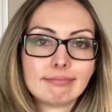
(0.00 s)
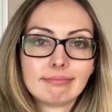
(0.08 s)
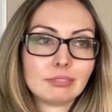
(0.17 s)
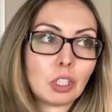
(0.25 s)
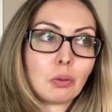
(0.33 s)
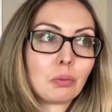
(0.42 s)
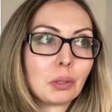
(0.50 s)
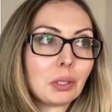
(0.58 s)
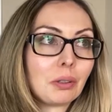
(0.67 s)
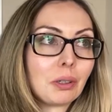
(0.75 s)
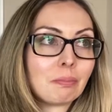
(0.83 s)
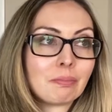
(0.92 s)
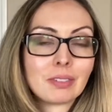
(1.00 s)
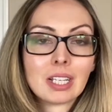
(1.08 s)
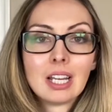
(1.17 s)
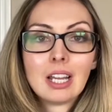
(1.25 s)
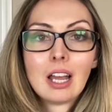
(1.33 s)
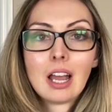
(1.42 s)
No, we don't
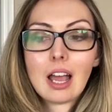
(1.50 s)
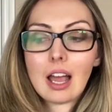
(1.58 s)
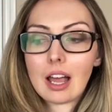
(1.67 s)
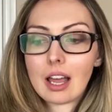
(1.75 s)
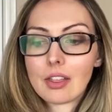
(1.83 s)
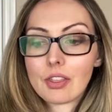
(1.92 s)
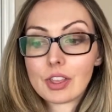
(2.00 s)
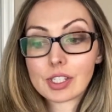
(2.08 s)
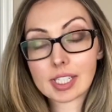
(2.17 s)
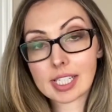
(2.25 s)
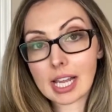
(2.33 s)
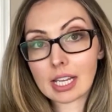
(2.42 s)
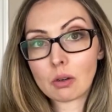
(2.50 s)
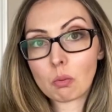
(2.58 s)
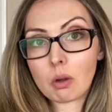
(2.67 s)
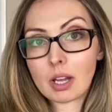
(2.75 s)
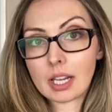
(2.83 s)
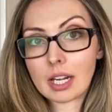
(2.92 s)
know. The second
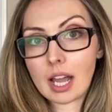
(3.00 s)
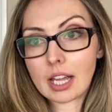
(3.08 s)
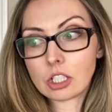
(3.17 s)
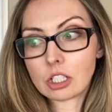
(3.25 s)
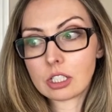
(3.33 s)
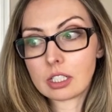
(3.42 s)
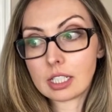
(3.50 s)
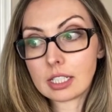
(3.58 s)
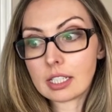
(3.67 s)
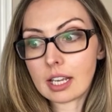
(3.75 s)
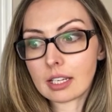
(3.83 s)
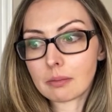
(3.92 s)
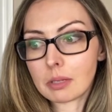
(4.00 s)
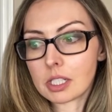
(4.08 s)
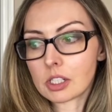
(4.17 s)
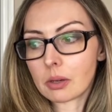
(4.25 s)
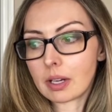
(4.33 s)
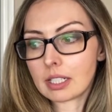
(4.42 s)
one, I did take
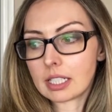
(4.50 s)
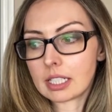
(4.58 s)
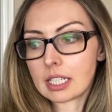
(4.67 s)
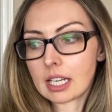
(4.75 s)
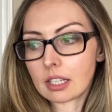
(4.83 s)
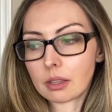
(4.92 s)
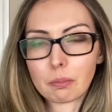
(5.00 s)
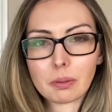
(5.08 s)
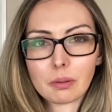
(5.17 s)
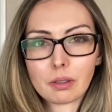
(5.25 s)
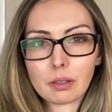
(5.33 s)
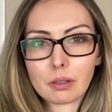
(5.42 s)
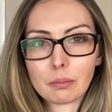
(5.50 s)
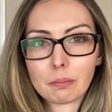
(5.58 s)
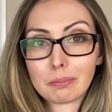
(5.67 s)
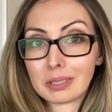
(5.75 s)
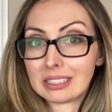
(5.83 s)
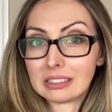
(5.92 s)
meso. I did take the
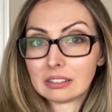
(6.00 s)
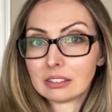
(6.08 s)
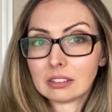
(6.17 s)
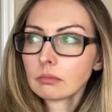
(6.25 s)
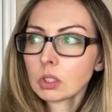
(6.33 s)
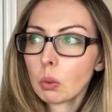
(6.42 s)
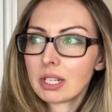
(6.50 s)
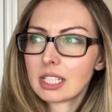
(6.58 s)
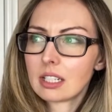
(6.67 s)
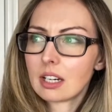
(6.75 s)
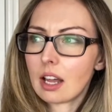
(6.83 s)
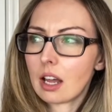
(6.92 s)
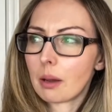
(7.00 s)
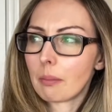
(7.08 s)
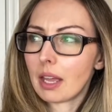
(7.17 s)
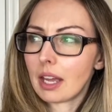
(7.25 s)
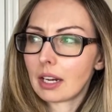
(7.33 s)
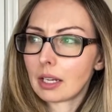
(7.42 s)
pill. We did
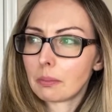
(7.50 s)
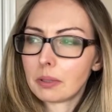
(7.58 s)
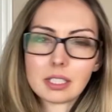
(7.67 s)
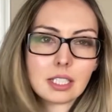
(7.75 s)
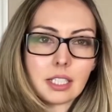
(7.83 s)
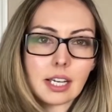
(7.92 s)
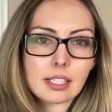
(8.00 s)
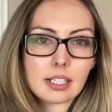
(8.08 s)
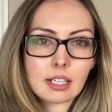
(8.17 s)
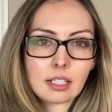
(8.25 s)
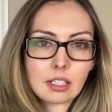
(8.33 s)
NIPT testing